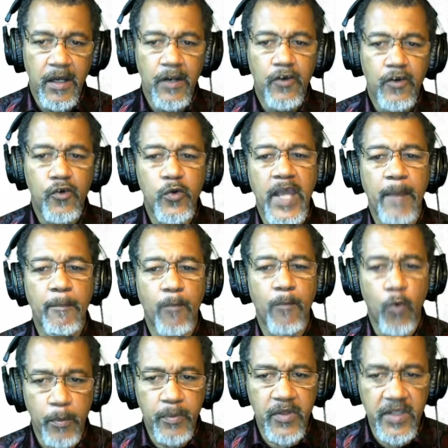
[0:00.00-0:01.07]
to get
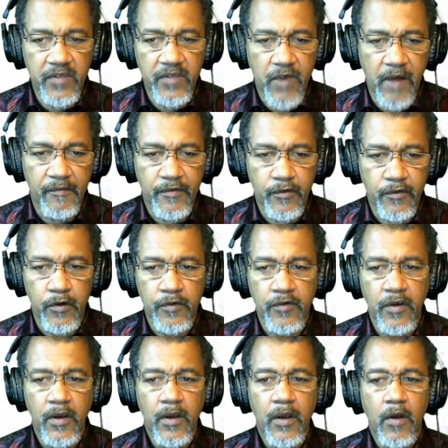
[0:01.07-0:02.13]
more police officers
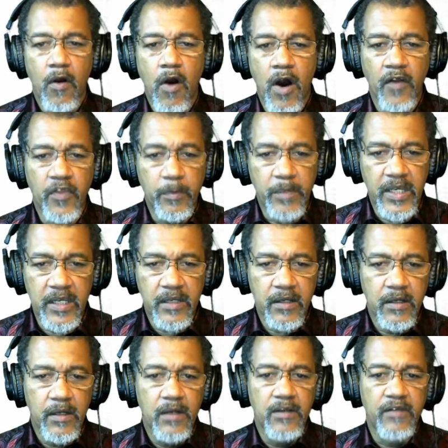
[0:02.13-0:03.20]
on the beat,
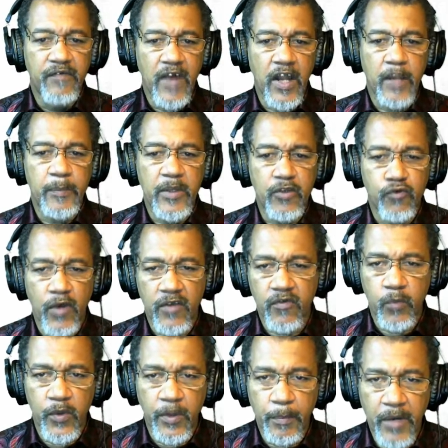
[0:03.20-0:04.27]
developing trust
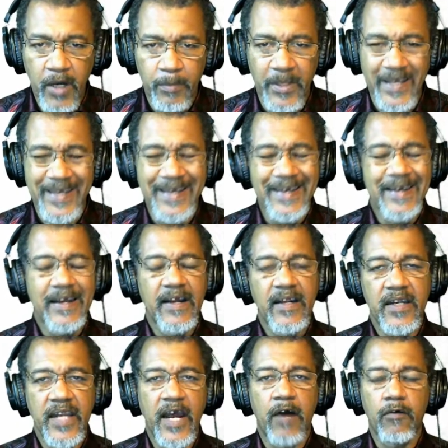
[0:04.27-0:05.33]
with the public.
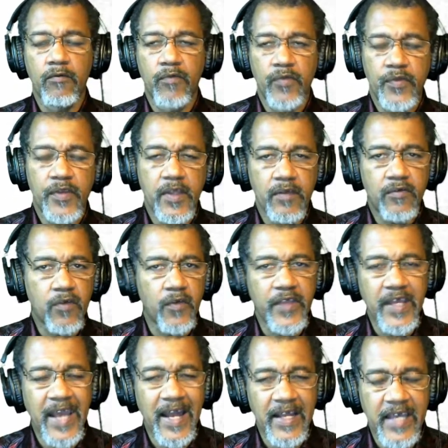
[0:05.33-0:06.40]
Now, so the
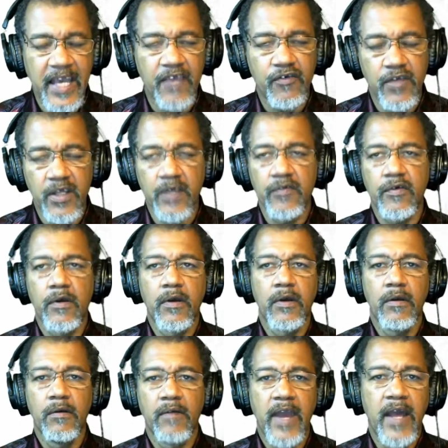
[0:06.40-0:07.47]
allegation is
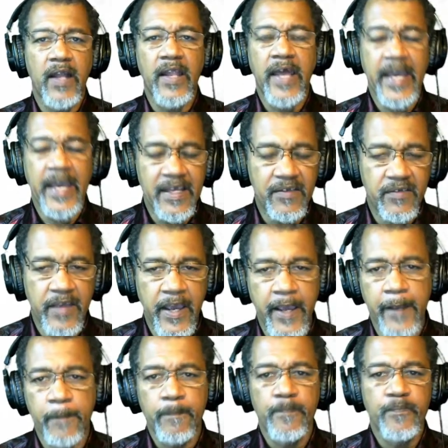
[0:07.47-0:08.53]
LA is
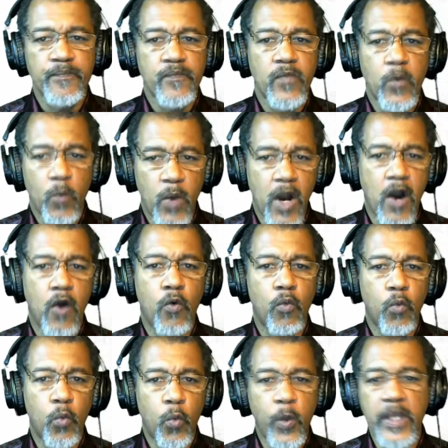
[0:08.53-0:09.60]
saying, well,
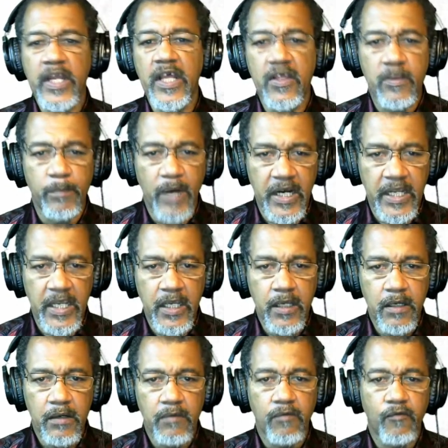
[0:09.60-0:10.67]
we need the money
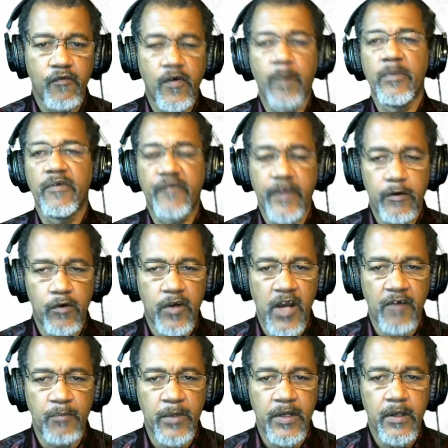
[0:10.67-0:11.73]
from the federal
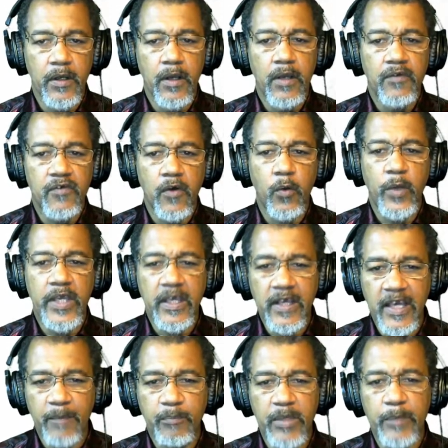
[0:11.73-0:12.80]
government so we can
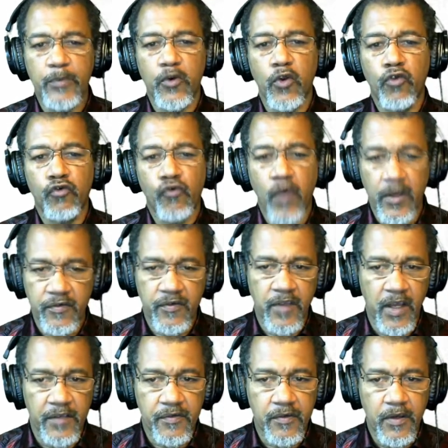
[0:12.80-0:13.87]
get people to trust
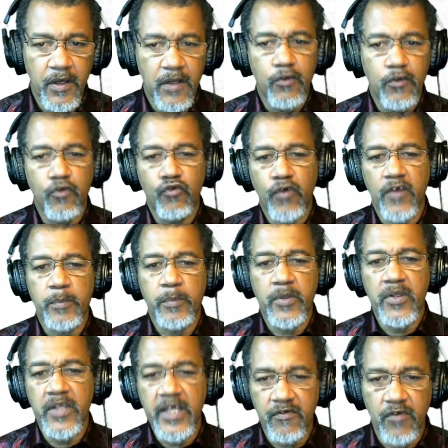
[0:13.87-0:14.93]
us, to trust
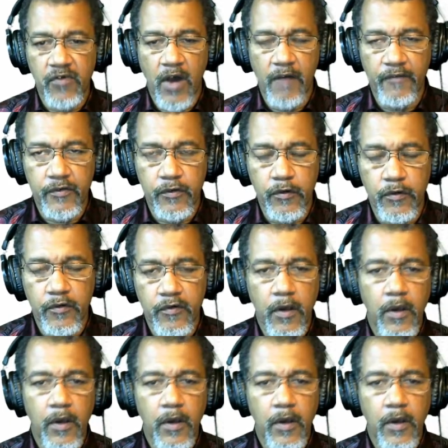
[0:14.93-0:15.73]
police officers,